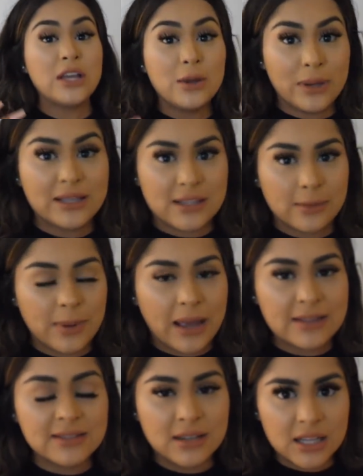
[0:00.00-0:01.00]
he wakes up,
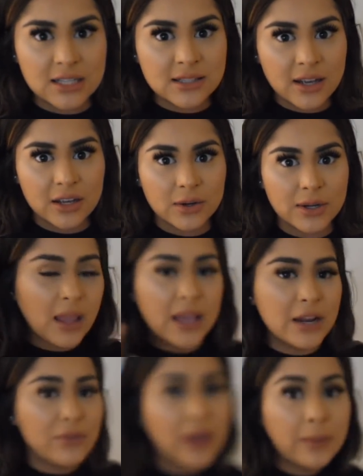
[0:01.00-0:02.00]
guys, and he's hungry,
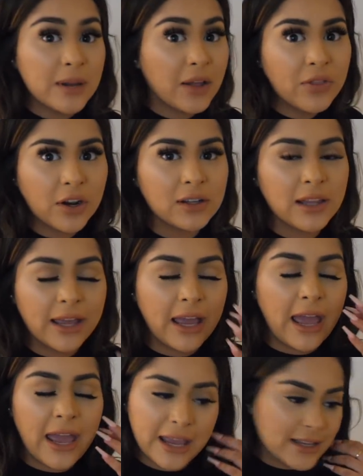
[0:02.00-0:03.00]
and if I'm not there
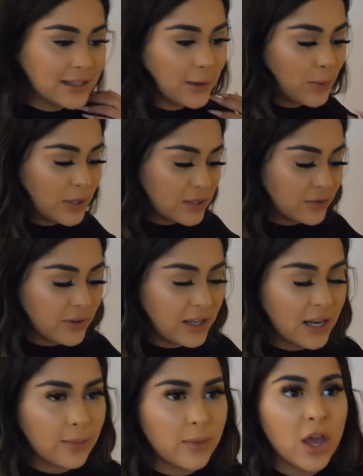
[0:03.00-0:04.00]
like ASAP to
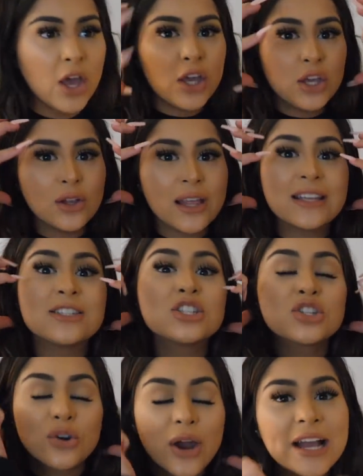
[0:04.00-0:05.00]
feed him, he'll like
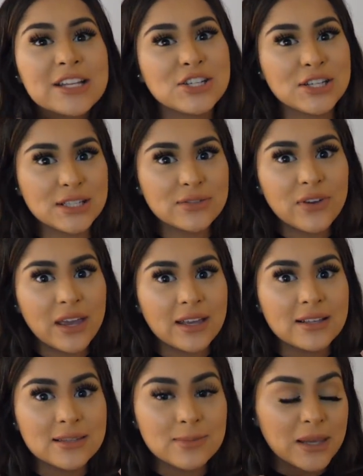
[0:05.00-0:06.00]
scratch his
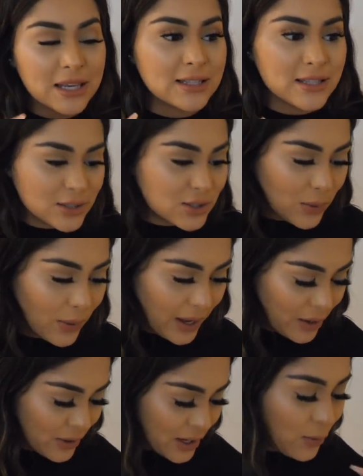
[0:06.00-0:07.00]
face because he's so
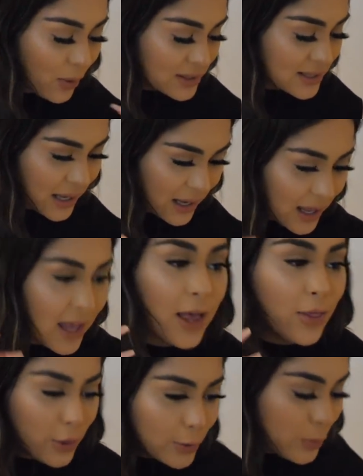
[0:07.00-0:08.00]
angry. He wants like
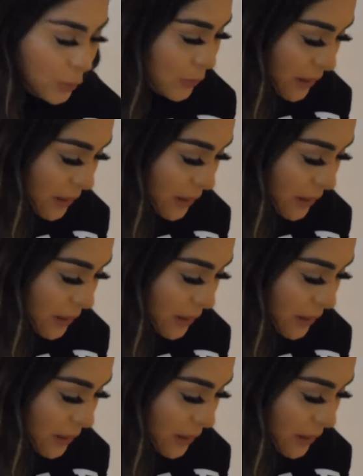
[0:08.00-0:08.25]
the boob